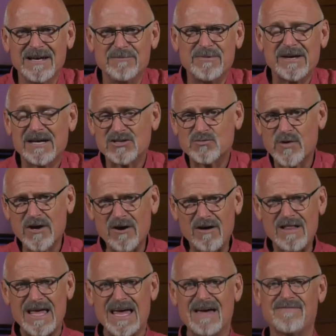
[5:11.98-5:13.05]
Because we
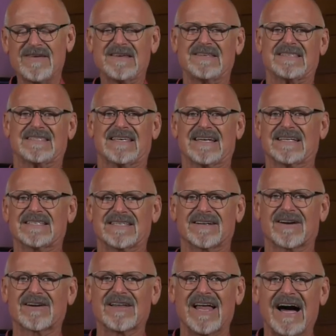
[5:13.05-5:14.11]
all have these things in
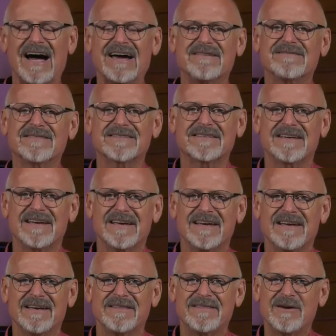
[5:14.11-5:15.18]
our lives
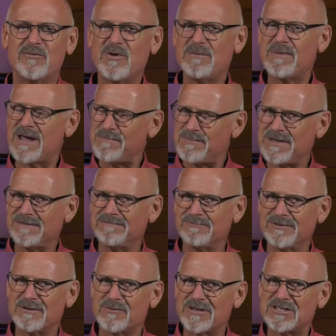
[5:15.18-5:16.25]
that we might be,
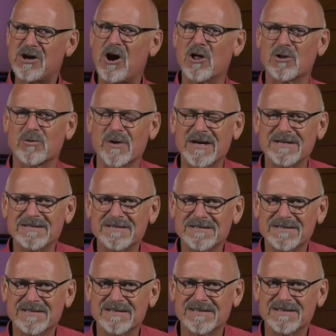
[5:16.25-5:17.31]
that we tolerate,
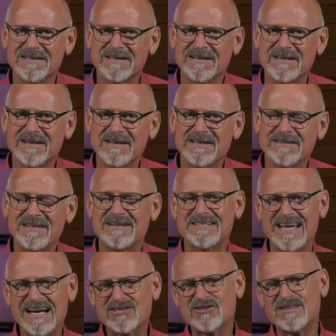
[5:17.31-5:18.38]
that
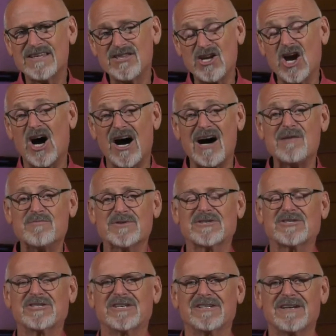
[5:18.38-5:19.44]
is actually the
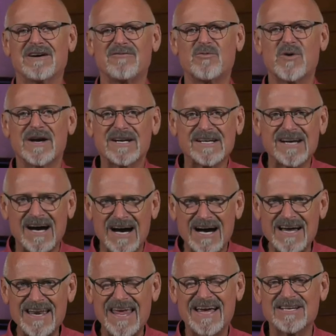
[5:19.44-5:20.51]
opposite of what
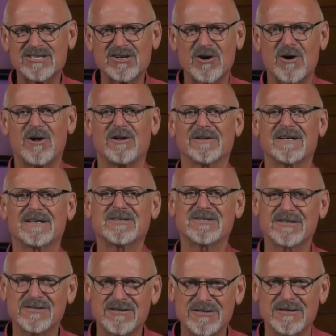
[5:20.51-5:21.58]
God has called us
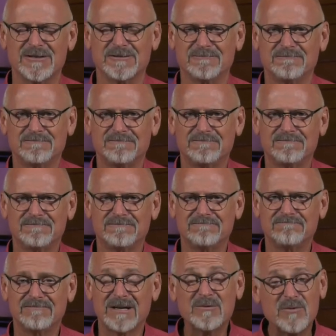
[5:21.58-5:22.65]
to do.
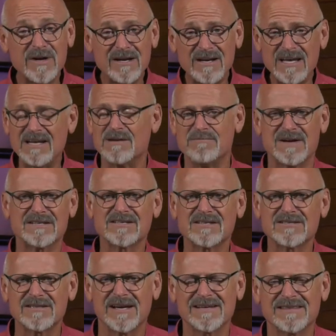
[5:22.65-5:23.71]
And we need a
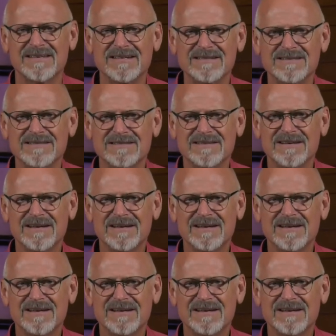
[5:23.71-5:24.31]
message like this.